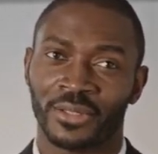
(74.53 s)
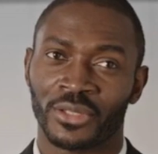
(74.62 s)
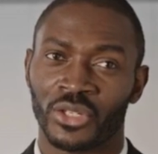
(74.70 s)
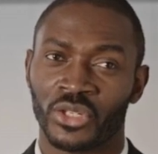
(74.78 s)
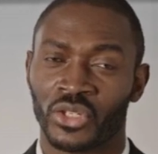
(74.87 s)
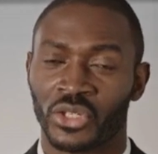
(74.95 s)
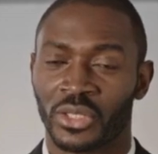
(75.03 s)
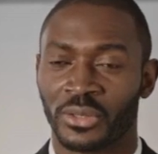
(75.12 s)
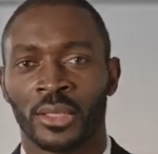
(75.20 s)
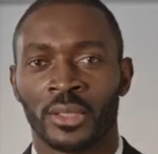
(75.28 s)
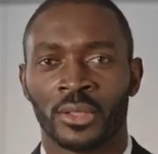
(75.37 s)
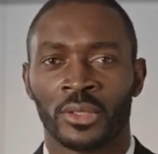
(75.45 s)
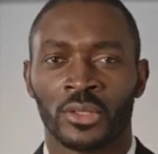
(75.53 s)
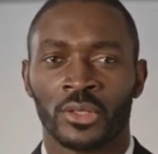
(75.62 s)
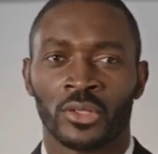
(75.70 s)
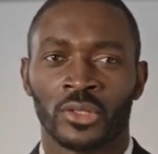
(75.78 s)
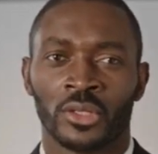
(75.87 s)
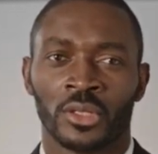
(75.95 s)
So I told him,
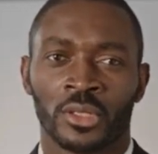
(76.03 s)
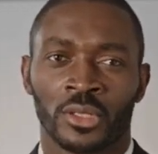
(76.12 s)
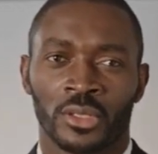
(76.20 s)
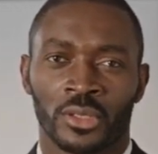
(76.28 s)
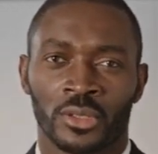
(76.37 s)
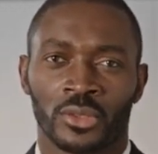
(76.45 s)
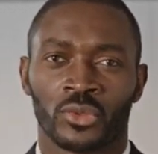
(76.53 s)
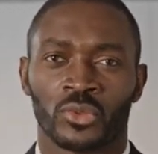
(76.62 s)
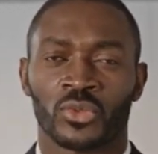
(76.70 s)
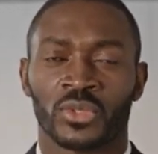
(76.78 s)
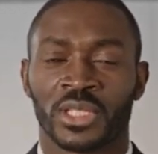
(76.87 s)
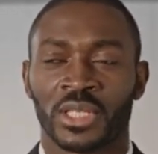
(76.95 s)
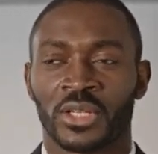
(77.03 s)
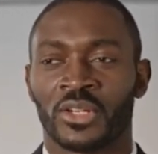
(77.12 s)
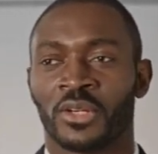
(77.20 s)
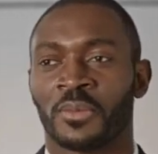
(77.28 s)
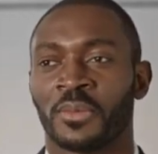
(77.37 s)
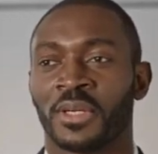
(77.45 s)
listen, brother, or
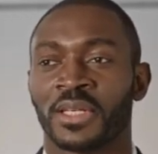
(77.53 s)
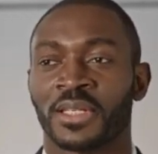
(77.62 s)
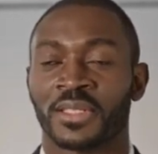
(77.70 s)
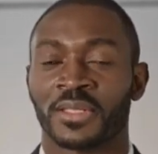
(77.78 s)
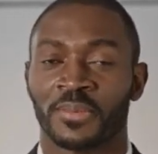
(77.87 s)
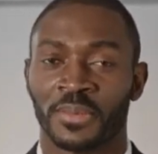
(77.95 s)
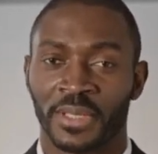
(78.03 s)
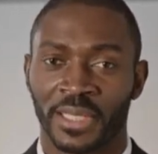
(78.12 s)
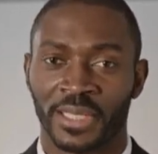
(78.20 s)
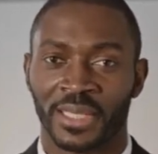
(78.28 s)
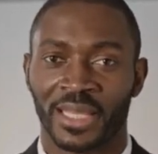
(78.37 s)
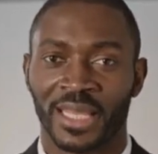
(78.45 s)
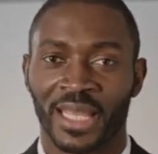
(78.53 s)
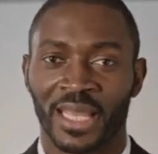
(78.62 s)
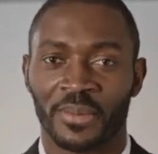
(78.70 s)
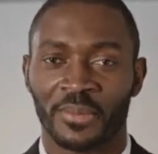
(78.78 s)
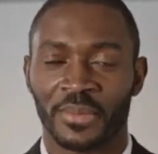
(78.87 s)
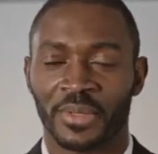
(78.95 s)
whoever you are, the
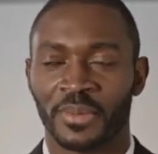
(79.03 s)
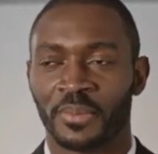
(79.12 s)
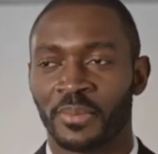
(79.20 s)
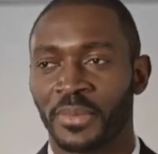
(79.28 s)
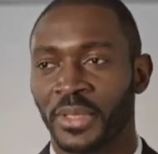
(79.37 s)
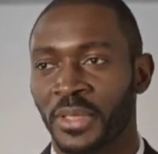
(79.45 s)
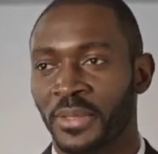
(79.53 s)
devil is a liar.